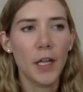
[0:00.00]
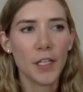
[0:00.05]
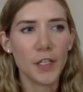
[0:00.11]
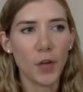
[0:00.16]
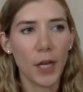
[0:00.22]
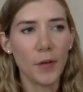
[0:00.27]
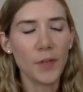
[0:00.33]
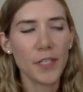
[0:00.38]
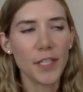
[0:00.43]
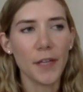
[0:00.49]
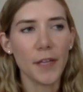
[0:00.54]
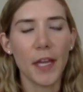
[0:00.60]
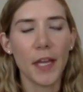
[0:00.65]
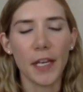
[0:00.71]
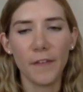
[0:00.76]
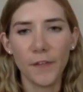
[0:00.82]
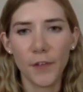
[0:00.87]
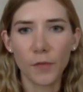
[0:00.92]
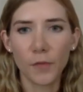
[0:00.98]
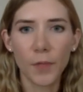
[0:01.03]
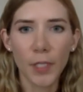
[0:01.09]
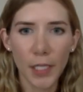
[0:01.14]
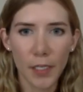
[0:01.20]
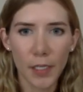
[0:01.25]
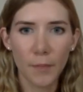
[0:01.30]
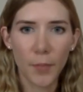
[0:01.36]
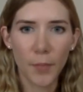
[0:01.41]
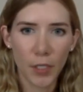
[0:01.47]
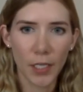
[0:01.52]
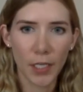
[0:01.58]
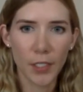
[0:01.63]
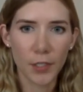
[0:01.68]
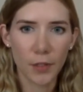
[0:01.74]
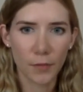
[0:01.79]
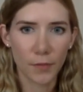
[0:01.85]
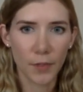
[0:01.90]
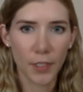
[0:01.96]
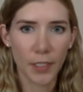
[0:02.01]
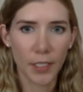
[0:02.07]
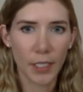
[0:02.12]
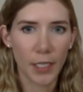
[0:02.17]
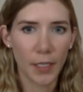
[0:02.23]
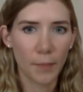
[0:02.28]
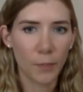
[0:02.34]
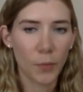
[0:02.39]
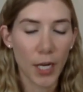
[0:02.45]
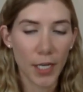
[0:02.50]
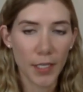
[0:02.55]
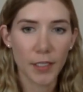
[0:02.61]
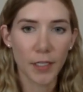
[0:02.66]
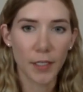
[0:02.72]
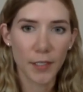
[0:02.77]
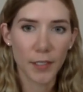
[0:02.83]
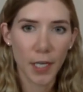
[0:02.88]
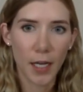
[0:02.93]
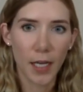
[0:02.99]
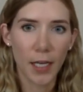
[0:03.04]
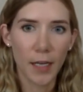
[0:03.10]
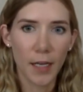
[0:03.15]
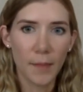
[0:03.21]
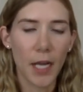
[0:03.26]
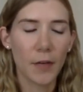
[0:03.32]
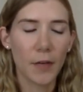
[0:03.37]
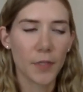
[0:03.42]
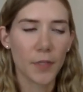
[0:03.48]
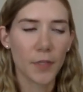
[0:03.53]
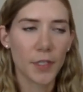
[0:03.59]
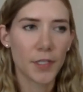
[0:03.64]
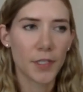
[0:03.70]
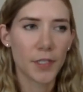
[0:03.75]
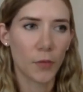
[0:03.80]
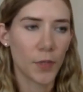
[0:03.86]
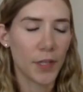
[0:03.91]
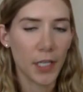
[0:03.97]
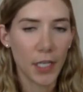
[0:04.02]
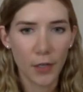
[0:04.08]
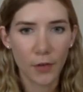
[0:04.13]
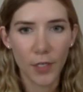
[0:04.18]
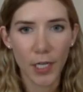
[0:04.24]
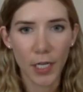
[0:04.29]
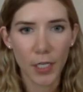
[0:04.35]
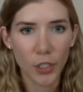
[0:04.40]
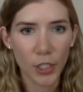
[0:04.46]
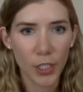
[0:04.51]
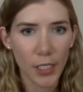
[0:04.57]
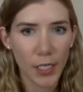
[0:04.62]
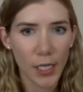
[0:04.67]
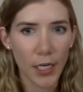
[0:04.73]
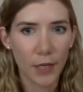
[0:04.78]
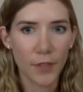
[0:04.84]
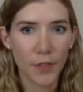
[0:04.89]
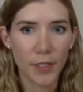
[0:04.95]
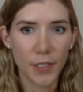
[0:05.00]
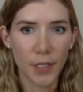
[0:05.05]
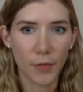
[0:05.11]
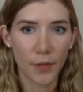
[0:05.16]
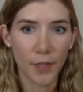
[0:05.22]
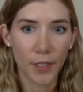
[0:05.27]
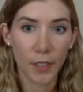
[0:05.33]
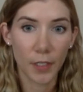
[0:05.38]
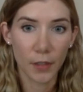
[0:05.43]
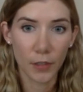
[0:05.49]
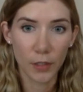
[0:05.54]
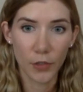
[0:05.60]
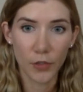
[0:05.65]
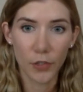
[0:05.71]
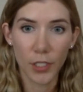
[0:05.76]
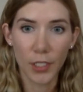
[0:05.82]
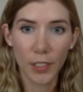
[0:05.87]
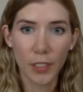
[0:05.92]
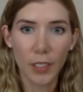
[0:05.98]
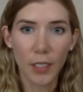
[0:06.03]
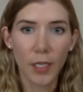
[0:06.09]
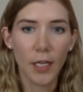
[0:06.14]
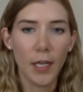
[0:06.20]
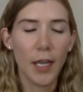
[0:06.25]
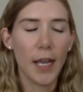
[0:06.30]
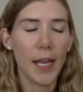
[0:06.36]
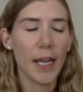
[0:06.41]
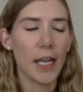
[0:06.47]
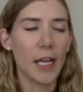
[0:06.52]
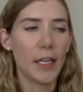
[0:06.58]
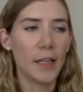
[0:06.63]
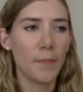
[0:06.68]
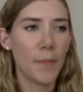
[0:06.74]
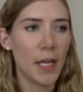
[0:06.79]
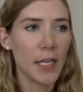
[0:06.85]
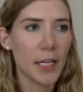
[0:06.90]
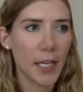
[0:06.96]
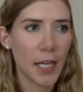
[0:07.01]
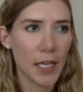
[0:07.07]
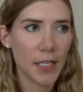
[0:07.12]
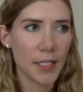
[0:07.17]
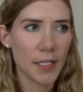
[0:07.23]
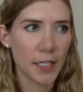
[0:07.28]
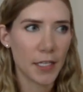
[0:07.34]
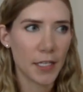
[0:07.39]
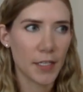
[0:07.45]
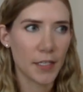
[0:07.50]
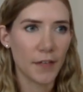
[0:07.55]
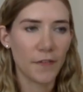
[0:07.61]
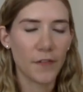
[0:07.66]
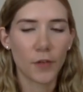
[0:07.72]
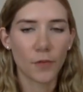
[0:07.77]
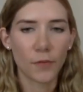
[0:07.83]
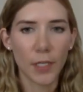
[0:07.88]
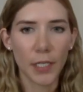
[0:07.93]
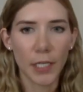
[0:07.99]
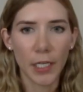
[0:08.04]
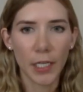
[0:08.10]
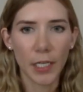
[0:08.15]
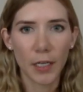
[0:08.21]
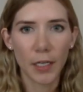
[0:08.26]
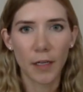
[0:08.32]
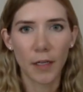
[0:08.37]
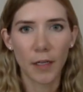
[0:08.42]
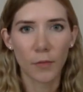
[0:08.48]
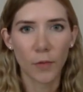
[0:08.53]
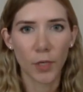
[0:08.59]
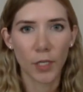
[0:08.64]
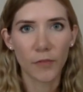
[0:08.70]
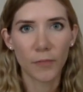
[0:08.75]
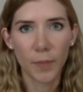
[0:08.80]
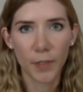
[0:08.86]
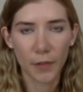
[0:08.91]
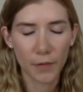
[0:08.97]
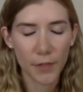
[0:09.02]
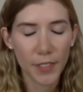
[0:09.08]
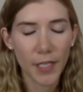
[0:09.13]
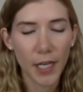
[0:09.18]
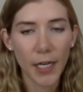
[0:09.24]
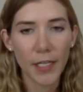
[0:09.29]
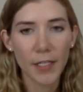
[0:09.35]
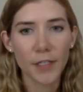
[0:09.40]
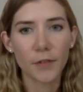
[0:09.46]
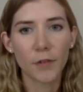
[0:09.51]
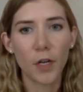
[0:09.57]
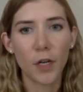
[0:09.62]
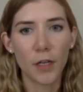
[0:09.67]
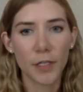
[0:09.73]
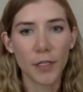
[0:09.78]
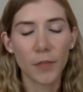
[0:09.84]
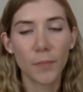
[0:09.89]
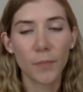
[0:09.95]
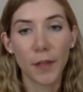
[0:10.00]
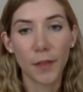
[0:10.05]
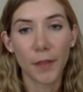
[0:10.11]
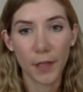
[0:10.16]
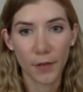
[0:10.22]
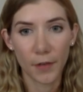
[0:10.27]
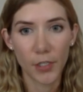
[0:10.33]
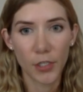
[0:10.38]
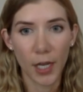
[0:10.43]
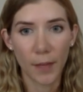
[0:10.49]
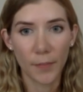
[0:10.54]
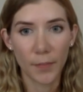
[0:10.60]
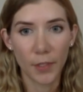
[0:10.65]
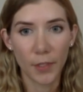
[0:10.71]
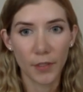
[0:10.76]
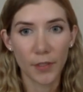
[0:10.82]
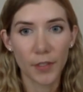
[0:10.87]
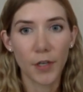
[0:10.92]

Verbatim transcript: So, I would say that if you're reading a book and you're really pressed on time, I would start with the introduction and I would start with the conclusion. And in many cases, if you're reading a work of political science, there will also be a theory chapter.